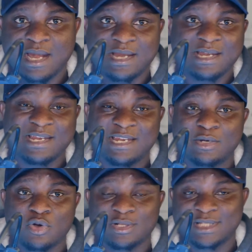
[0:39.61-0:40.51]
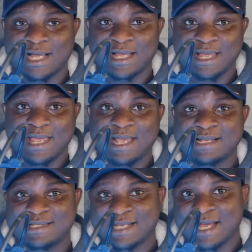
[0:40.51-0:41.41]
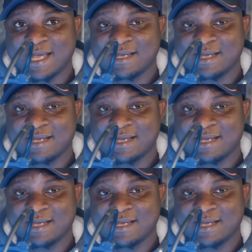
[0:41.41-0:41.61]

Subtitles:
a nene daughter, a sa.